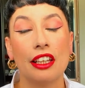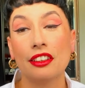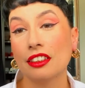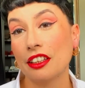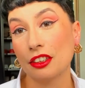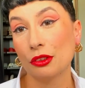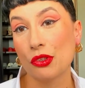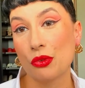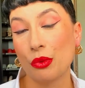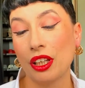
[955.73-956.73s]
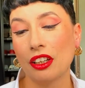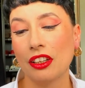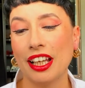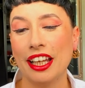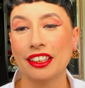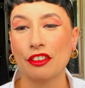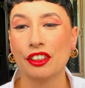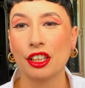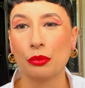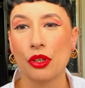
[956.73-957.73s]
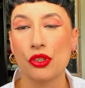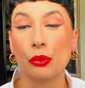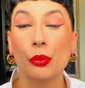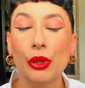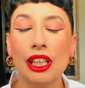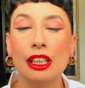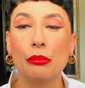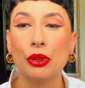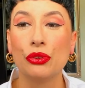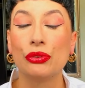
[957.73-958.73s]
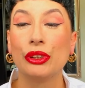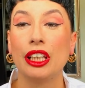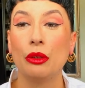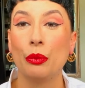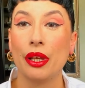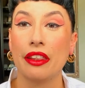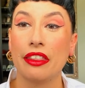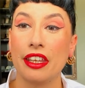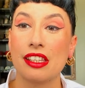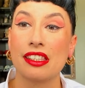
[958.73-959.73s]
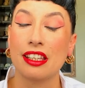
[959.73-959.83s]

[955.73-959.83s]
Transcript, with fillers: The leather looks real and I think it works really beautifully with this